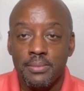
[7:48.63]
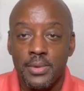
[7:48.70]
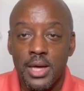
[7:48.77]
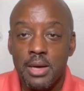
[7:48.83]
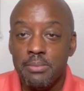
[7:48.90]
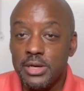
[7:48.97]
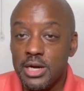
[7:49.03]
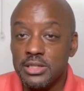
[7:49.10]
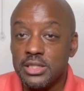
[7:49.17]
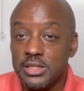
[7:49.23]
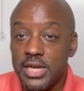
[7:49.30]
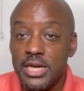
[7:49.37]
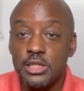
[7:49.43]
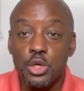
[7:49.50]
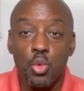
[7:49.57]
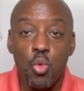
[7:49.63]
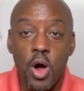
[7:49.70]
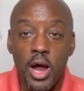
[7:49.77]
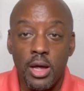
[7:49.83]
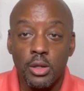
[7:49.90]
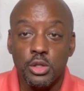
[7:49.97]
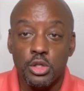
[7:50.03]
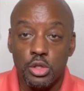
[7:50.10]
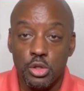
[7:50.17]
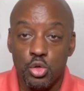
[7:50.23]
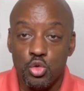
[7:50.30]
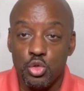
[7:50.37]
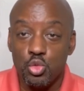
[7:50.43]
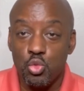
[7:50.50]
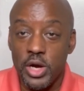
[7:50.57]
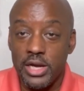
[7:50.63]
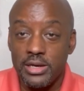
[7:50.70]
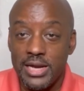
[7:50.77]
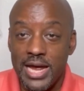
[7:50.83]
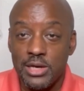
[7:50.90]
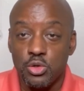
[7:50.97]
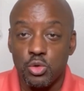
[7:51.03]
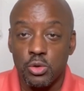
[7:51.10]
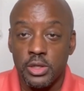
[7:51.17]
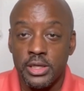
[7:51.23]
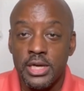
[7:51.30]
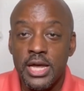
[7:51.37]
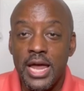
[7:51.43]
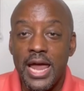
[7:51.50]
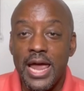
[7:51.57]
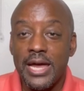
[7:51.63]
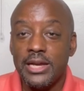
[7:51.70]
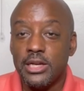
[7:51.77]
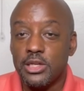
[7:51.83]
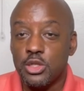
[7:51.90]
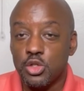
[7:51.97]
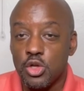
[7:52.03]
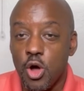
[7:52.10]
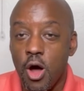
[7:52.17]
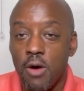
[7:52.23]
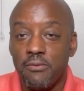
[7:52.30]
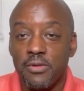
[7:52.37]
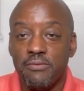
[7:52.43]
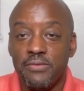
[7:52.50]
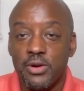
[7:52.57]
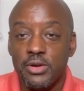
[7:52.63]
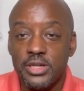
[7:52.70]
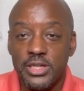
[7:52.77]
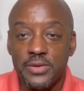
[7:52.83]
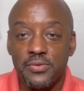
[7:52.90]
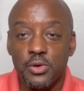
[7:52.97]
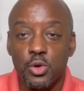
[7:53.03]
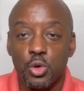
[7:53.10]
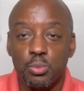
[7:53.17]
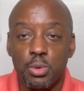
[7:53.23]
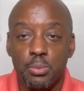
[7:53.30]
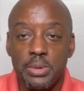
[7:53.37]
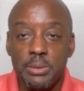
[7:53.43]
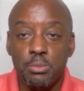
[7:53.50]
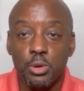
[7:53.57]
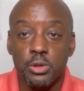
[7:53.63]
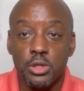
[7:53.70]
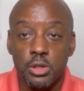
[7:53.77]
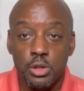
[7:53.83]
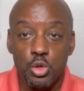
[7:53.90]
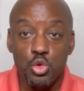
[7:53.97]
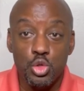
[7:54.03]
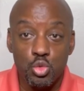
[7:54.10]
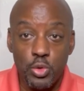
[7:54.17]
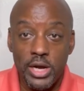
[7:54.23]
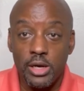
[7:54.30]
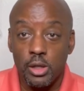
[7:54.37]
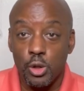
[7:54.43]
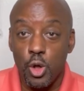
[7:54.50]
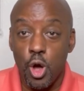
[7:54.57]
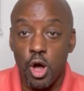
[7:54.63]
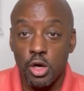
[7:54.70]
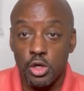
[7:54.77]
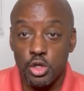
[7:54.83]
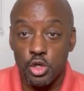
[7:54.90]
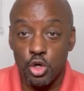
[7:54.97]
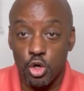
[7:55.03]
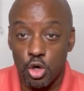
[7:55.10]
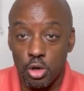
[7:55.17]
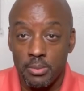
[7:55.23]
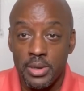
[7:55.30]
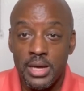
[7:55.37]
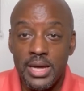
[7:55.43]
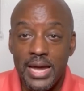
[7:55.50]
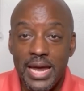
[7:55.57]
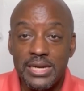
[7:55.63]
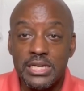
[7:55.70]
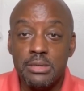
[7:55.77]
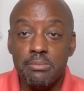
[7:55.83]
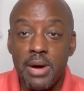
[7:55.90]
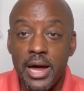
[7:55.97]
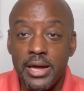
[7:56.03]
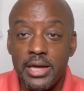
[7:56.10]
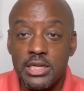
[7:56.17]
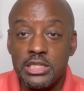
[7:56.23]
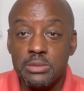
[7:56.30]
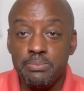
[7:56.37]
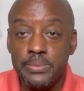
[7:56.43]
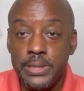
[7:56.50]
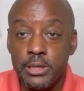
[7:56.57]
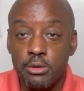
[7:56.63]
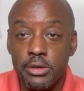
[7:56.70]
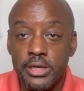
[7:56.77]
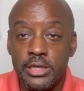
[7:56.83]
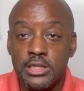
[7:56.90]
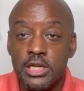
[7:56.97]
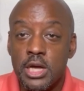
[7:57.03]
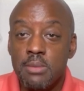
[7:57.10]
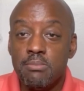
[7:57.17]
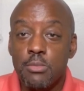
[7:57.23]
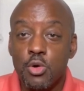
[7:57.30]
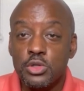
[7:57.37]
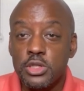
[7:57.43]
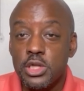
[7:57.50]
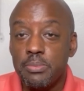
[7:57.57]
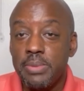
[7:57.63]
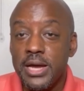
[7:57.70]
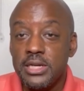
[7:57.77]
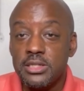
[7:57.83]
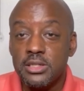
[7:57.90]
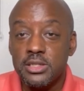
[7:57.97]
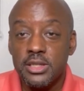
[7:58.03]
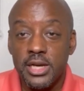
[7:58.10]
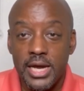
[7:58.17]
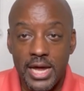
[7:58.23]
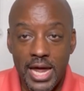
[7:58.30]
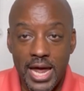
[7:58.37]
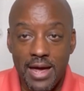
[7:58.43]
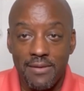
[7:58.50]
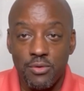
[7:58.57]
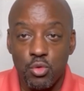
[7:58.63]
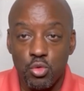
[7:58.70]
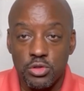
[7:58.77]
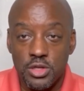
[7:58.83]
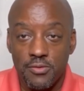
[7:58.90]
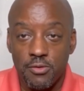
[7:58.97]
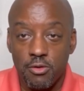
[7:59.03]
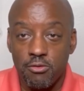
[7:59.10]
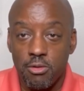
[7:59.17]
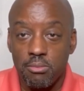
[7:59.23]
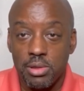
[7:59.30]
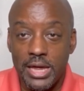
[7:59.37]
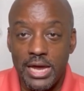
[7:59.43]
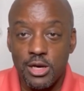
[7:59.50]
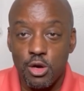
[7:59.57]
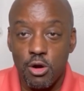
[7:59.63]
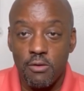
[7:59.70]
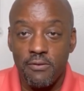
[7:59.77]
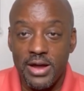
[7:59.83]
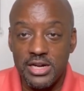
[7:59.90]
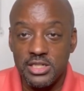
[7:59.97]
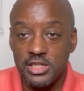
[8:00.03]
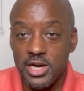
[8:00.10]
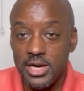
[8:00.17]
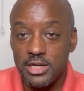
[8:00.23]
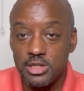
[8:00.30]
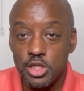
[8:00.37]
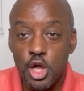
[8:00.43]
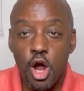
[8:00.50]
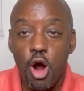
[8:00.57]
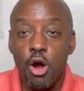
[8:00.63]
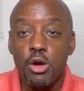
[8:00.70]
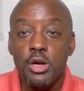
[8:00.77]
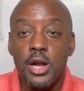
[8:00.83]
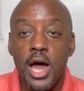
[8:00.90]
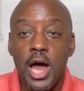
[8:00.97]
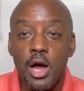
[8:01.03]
because it takes a while to lose weight naturally, and it's often very difficult for people to lose weight long term. And in my experience, most of the patients that I have who suffer from plantar fasciitis are not